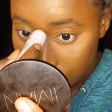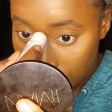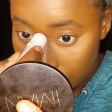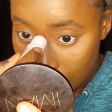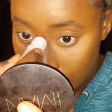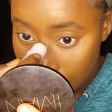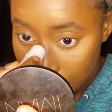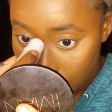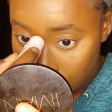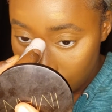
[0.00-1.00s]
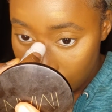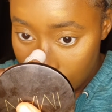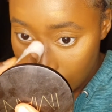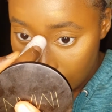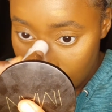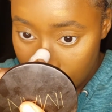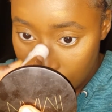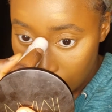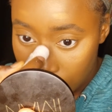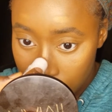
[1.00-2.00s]
Right in between the
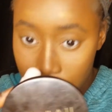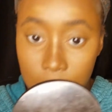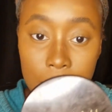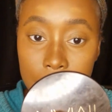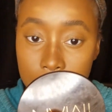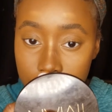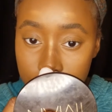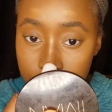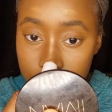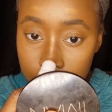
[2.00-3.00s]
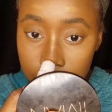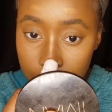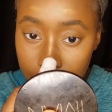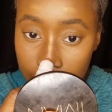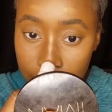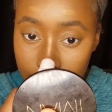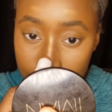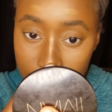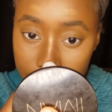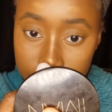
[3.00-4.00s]
eyes, right
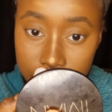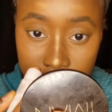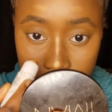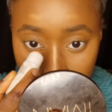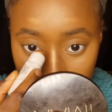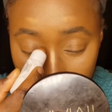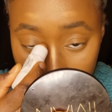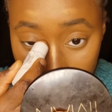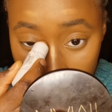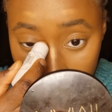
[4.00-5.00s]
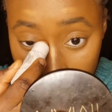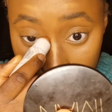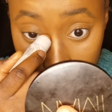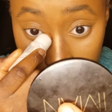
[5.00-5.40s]
here, right